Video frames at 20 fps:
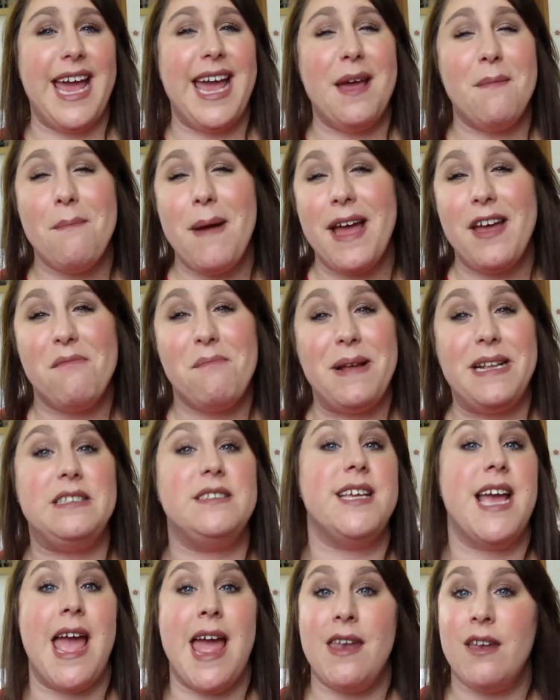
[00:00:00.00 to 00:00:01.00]
It may have
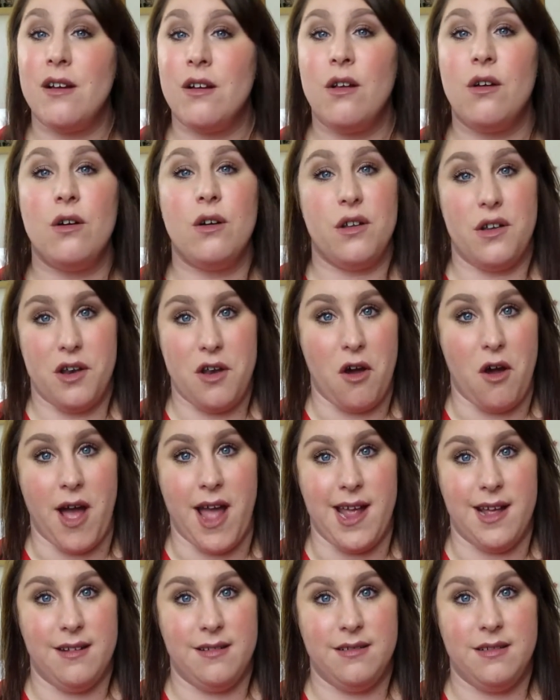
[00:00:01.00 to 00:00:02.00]
been ten o'clock at
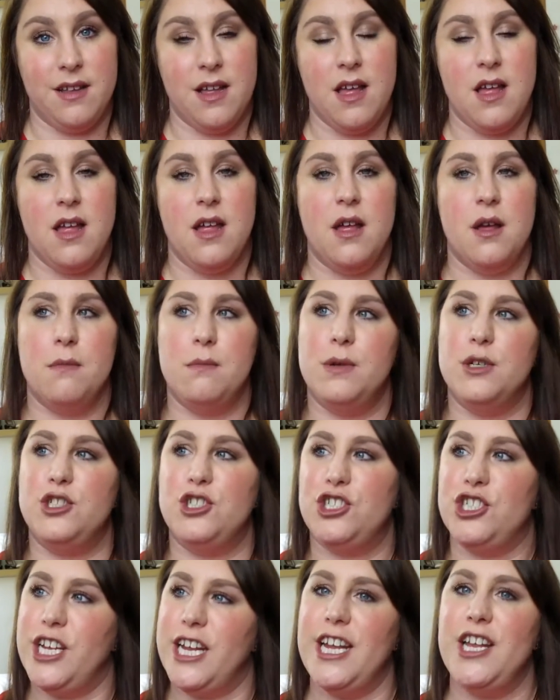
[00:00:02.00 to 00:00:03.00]
night,
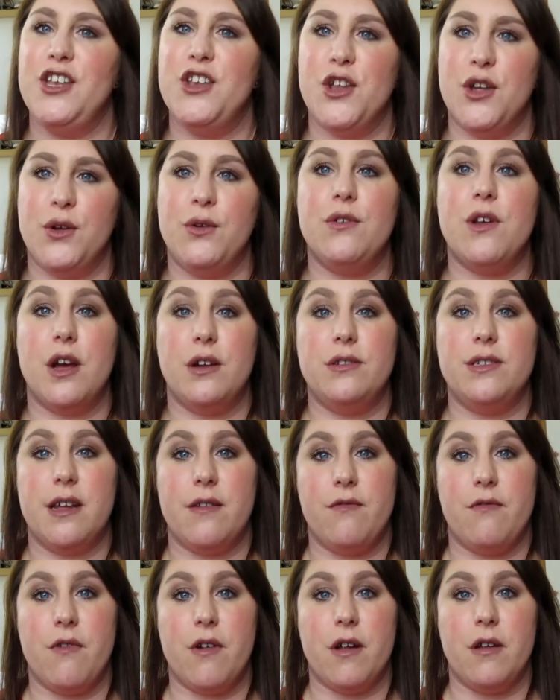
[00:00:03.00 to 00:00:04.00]
but she knew no
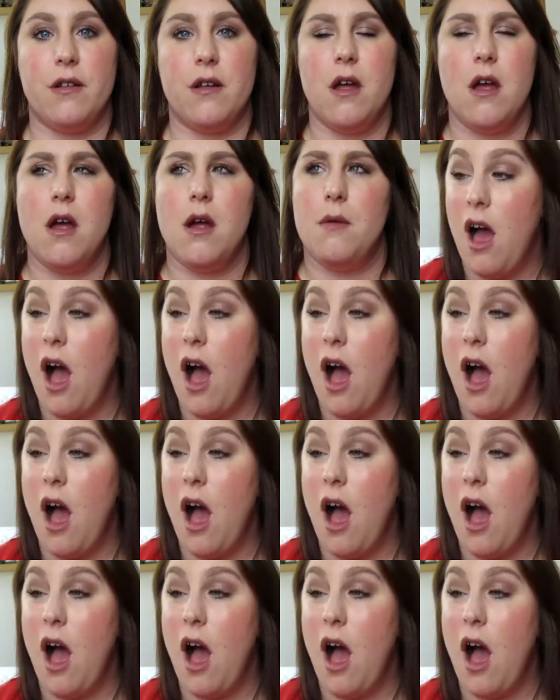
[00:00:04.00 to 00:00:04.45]
different.